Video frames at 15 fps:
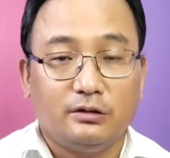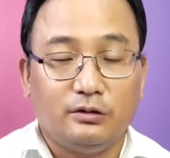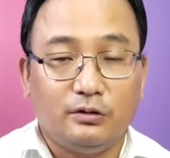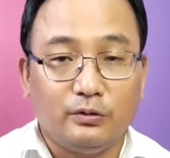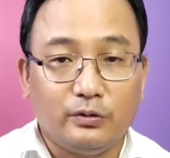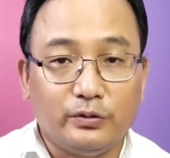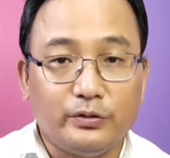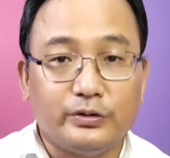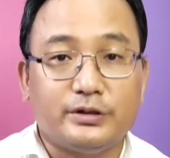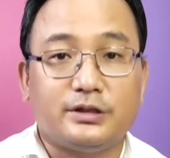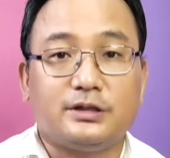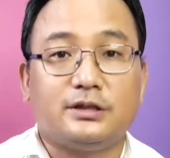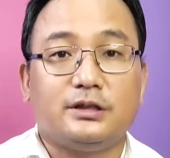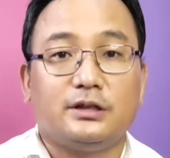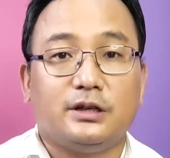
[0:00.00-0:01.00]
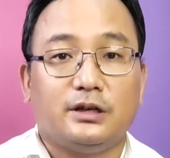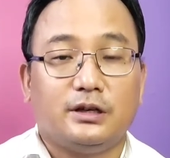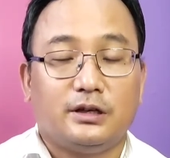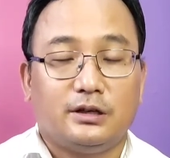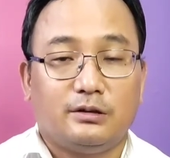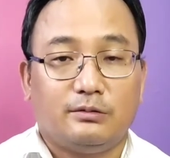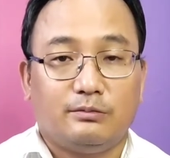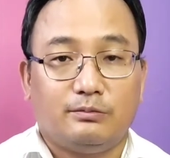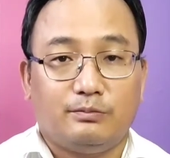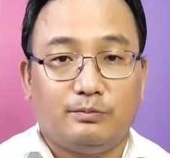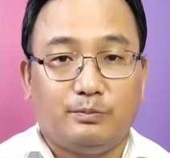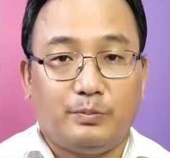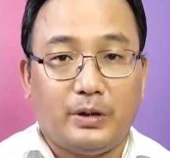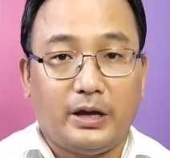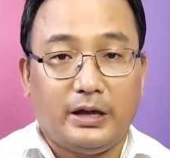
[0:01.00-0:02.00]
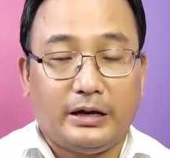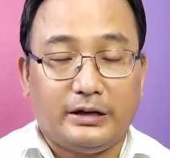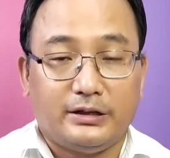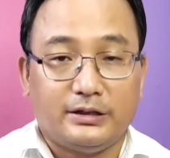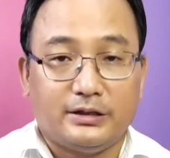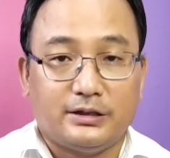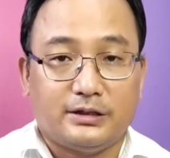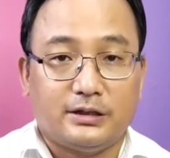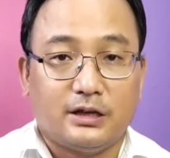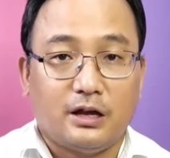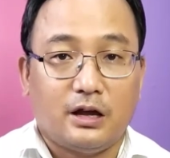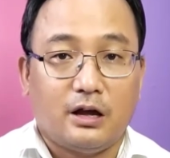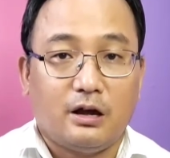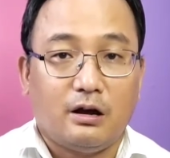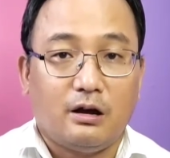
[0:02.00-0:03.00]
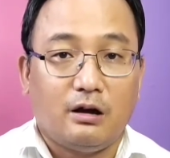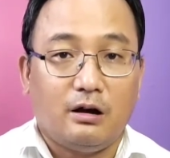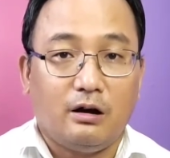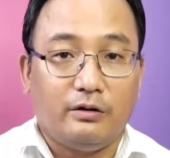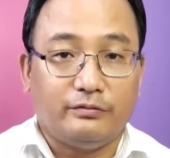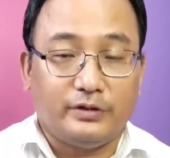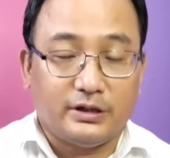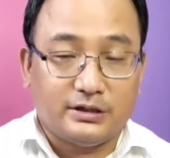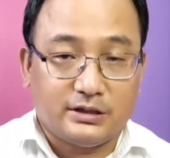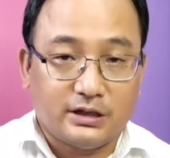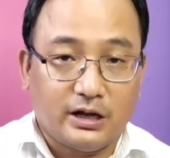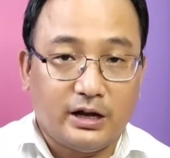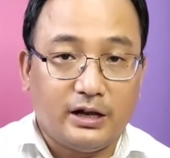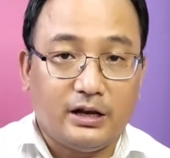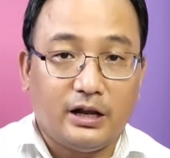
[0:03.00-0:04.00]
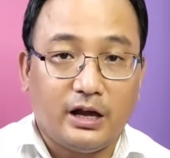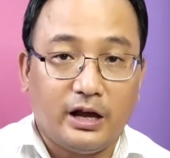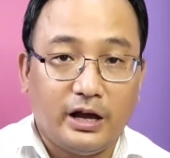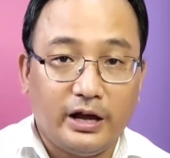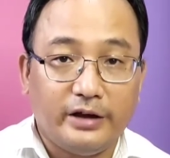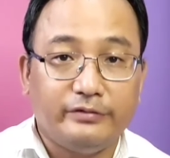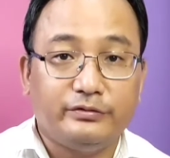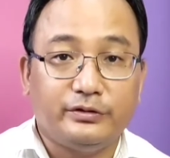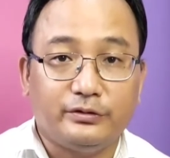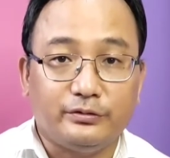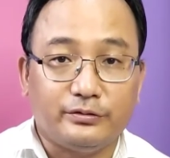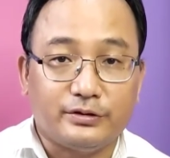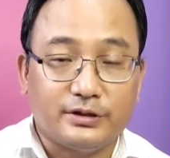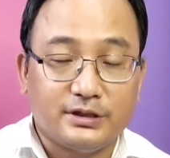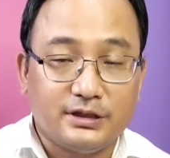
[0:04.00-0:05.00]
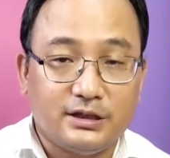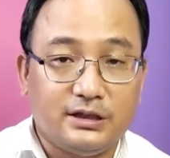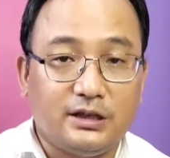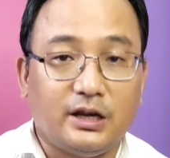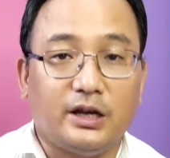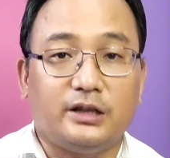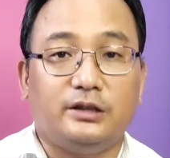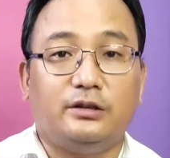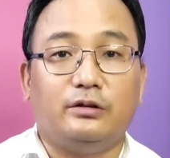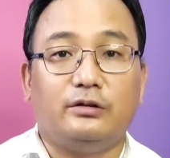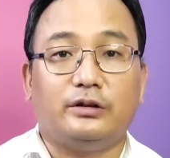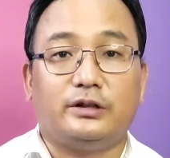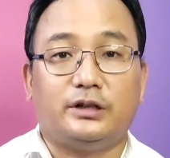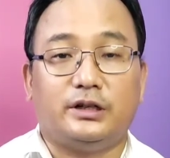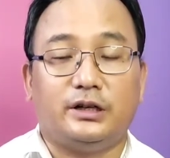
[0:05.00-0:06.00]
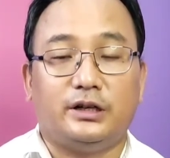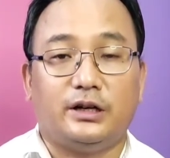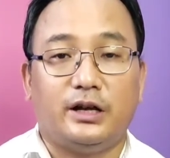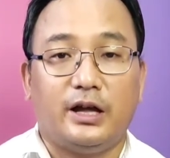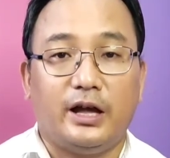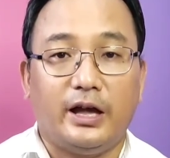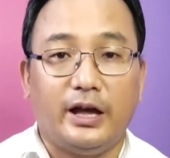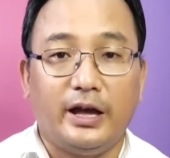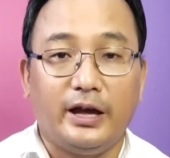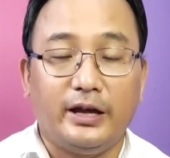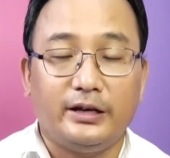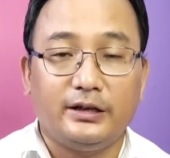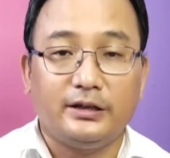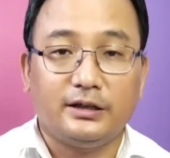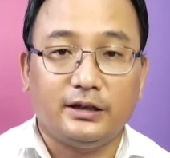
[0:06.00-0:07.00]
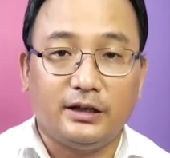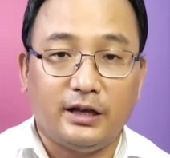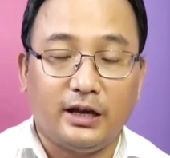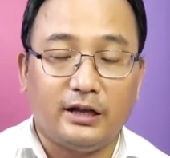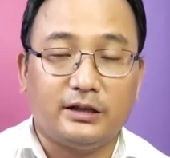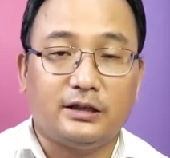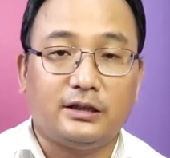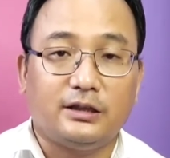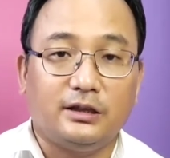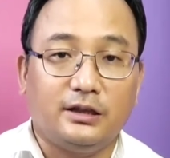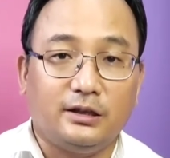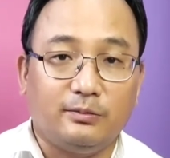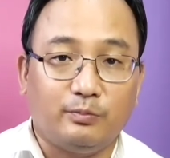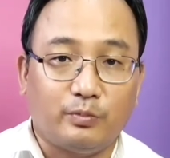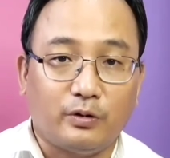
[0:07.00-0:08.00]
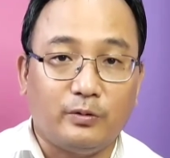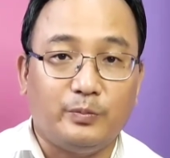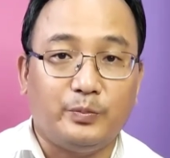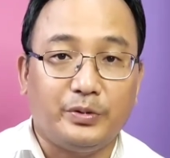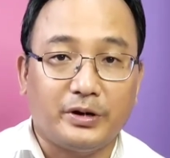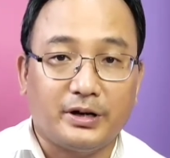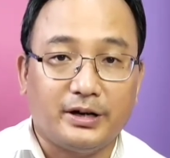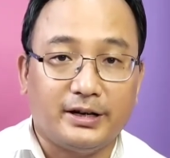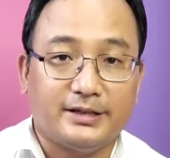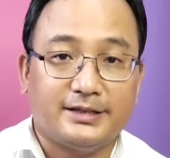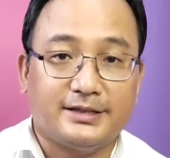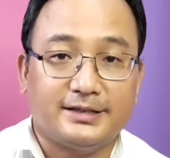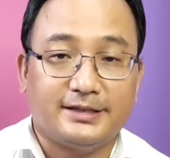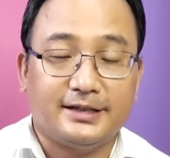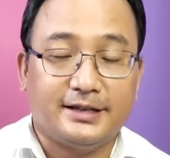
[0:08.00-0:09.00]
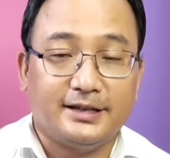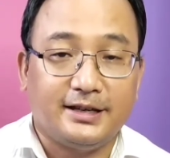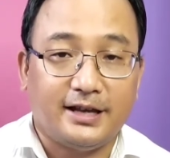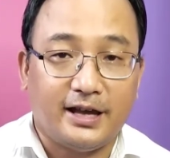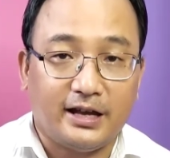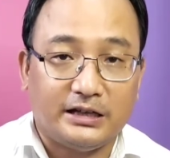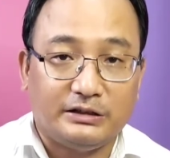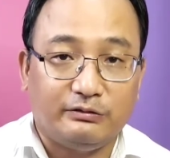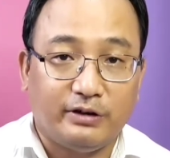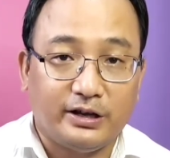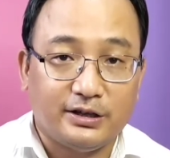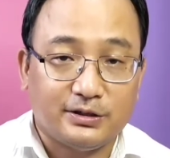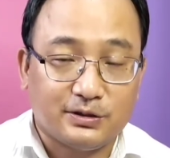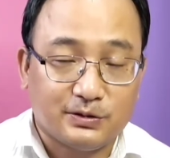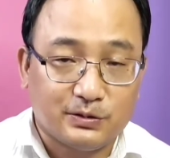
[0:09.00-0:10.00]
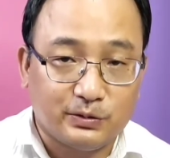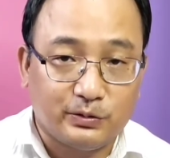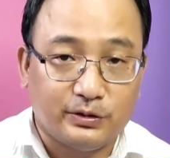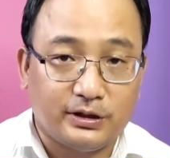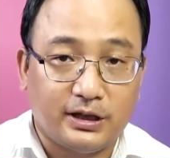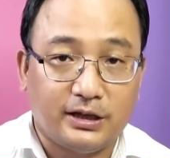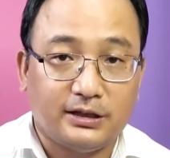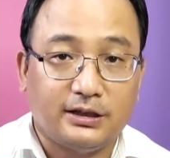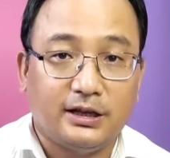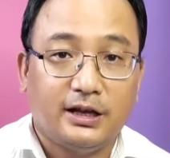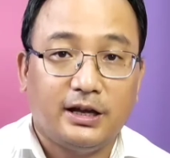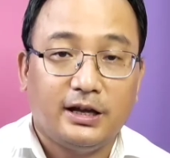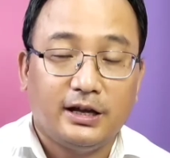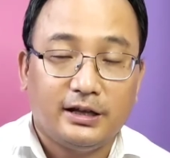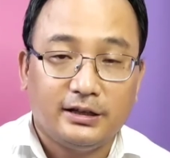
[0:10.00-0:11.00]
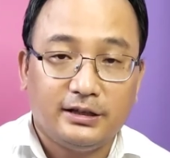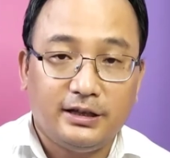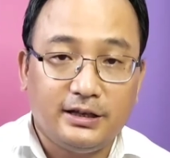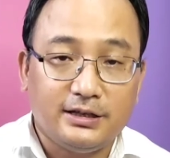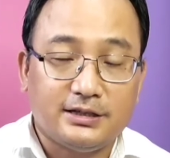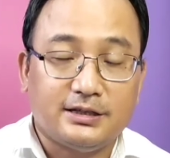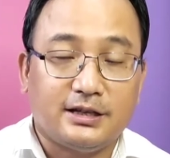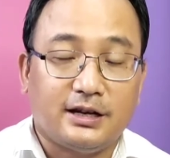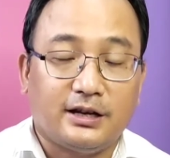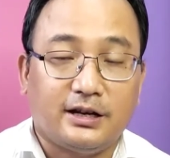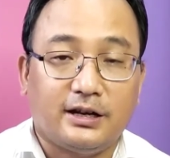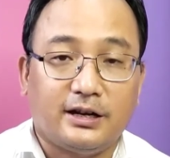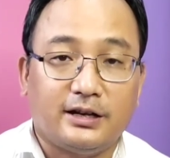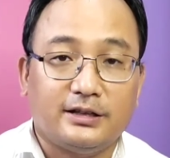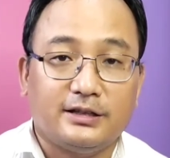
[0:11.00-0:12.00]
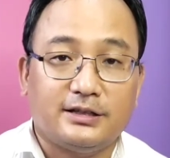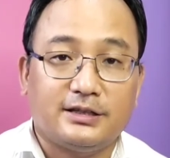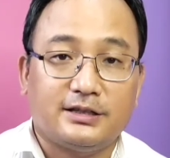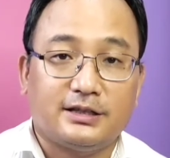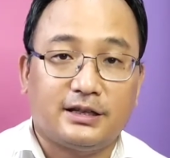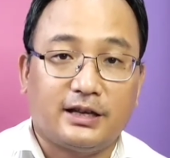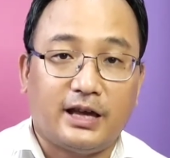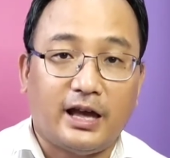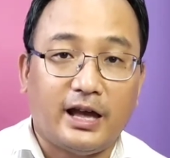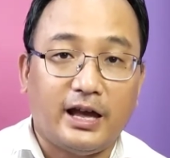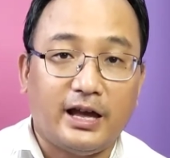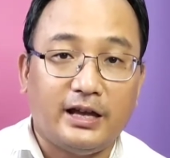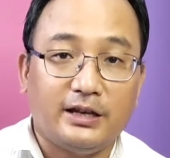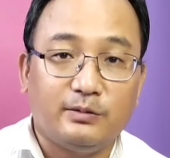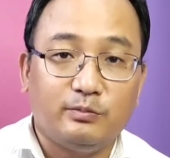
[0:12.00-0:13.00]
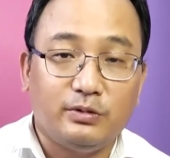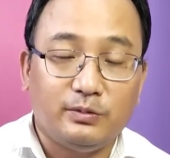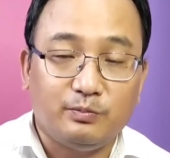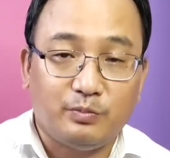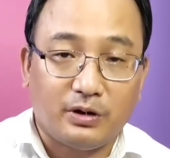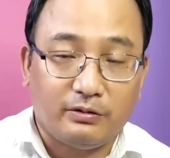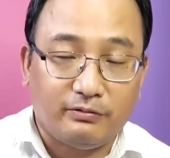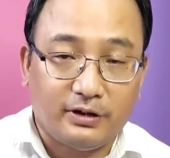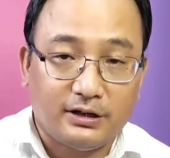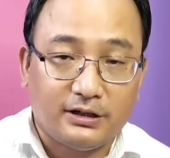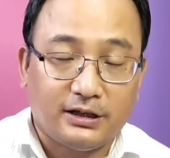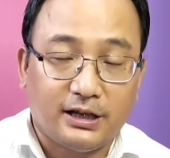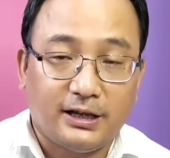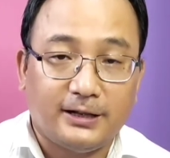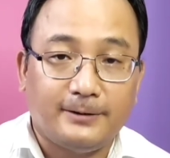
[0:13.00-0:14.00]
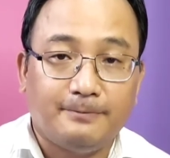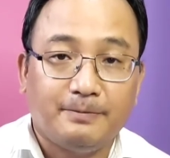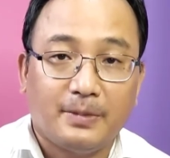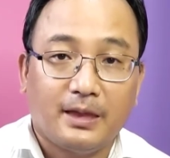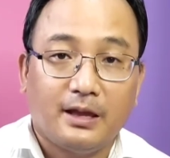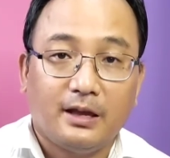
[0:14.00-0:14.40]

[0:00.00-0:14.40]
those parents of the child have to see a doctor and get the proper necessary advice so that this recurrence can be prevented